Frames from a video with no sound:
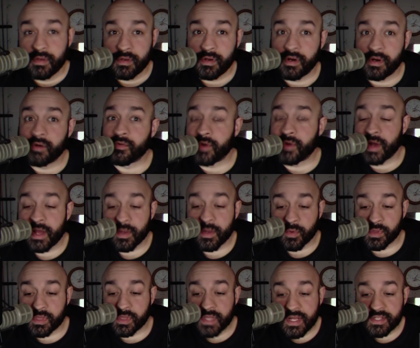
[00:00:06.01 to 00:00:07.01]
right,
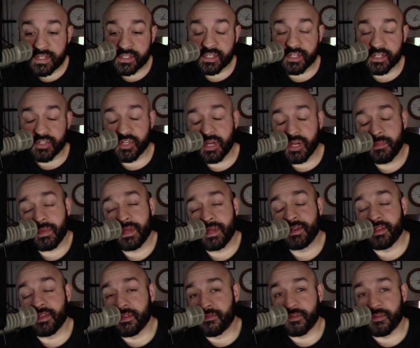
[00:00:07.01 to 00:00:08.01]
well, let's jump into
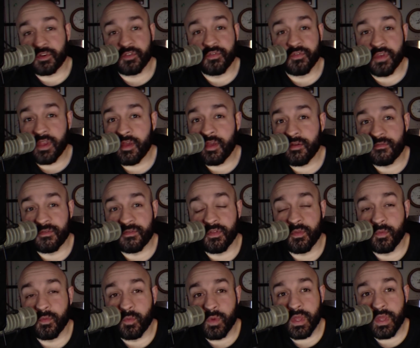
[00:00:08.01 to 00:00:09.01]
the first video for the
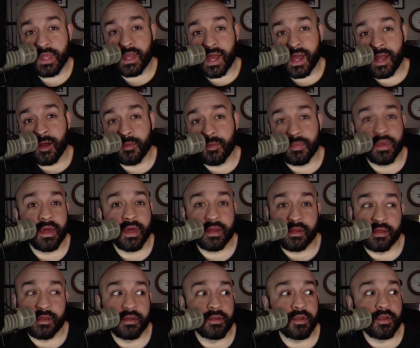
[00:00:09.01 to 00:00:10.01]
week. I hope you had a
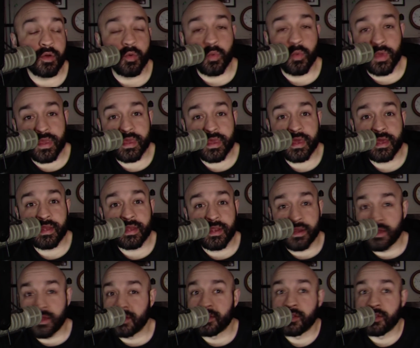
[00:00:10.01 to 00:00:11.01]
good weekend and a
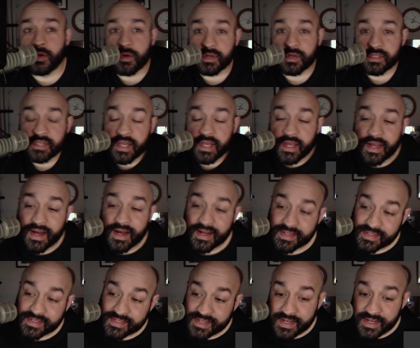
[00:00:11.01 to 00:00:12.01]
good Lord's Day on
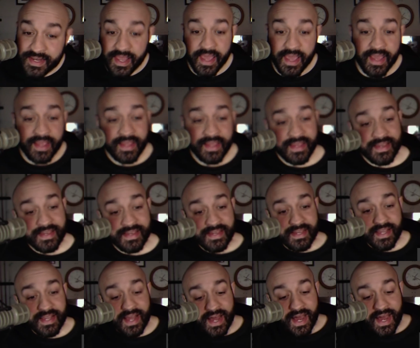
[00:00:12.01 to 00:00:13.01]
Sunday.
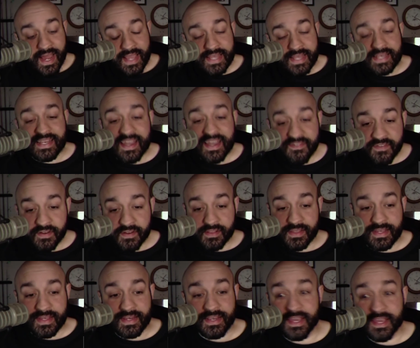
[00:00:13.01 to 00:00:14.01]
I
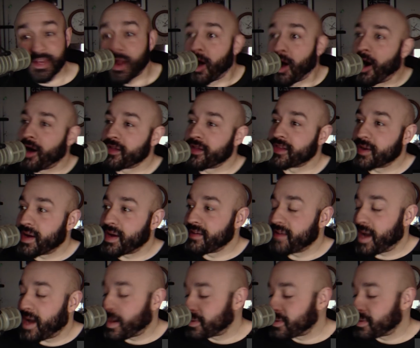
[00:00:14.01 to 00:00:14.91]
definitely did. Although I, I was,